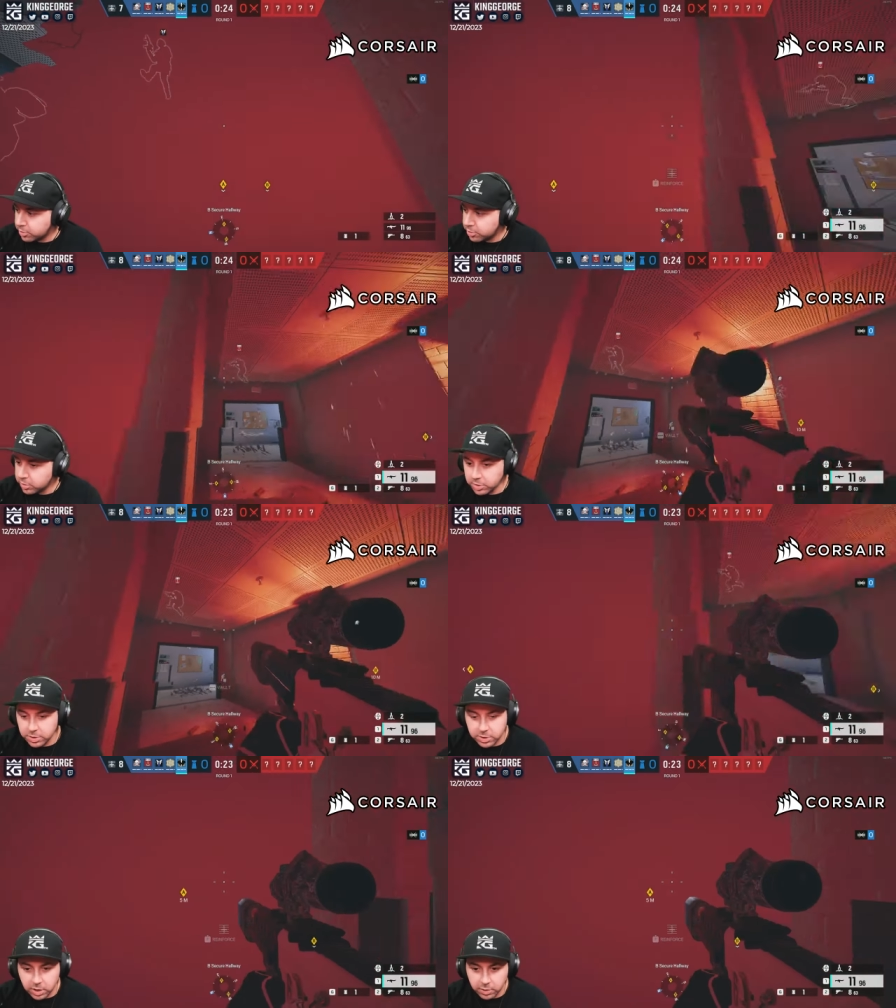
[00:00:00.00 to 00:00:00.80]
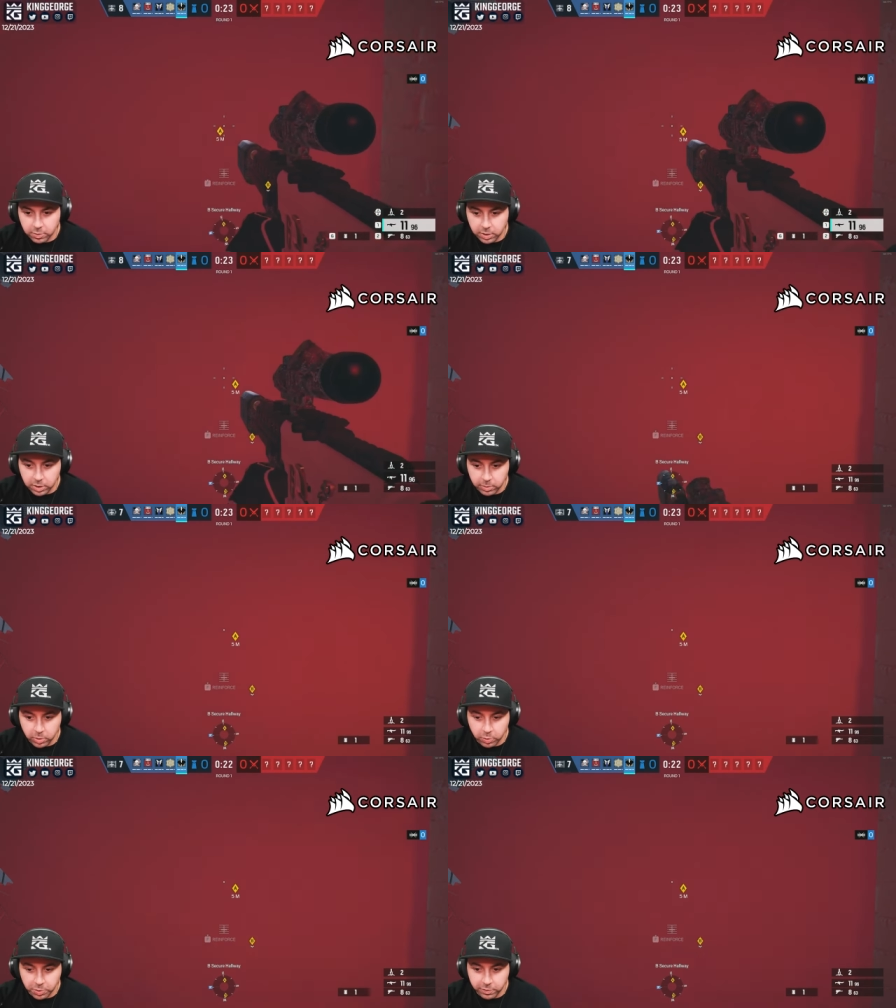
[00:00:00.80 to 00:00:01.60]
Just got into a game.
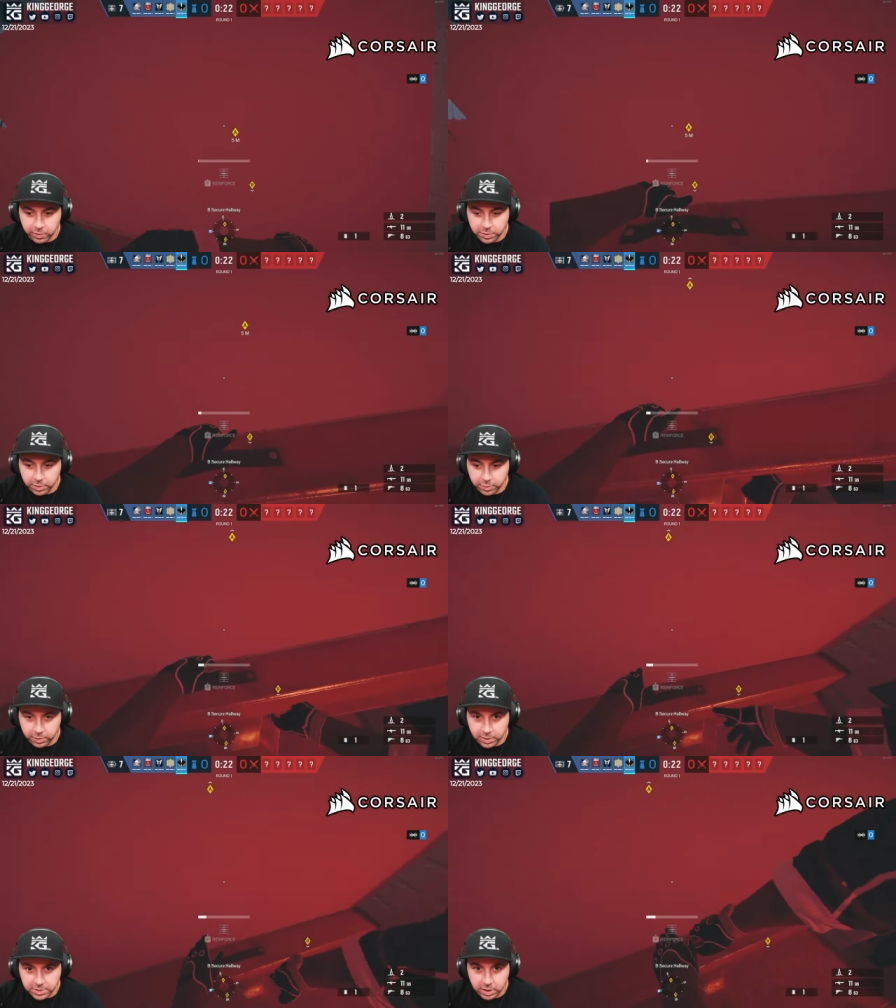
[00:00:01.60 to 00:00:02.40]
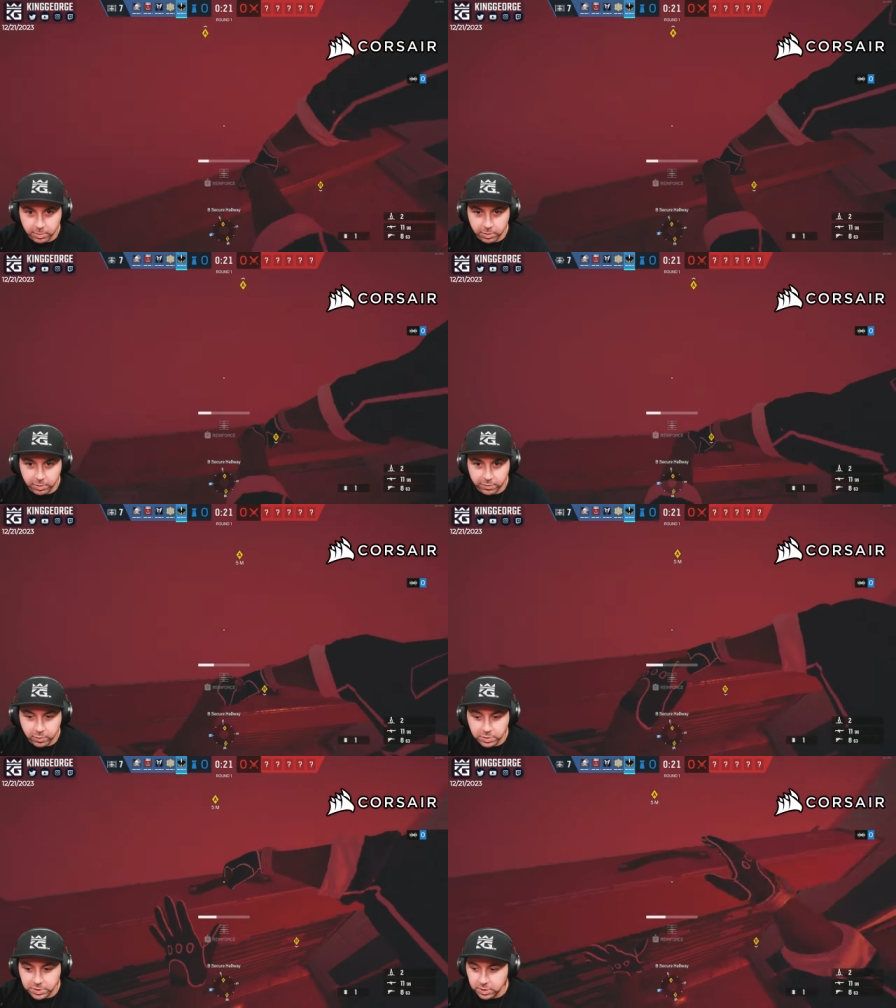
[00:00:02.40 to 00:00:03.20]
Oh, when you vaulted through that, saw my
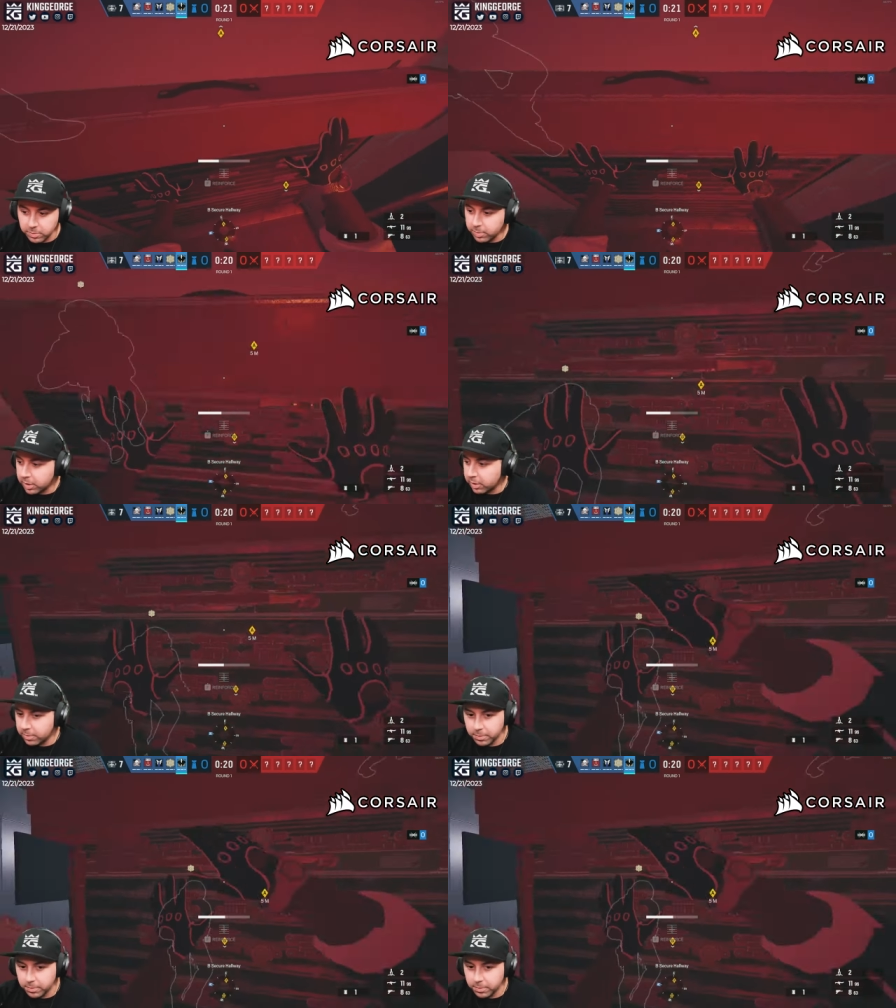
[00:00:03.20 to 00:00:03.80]
reinforcing. Pain.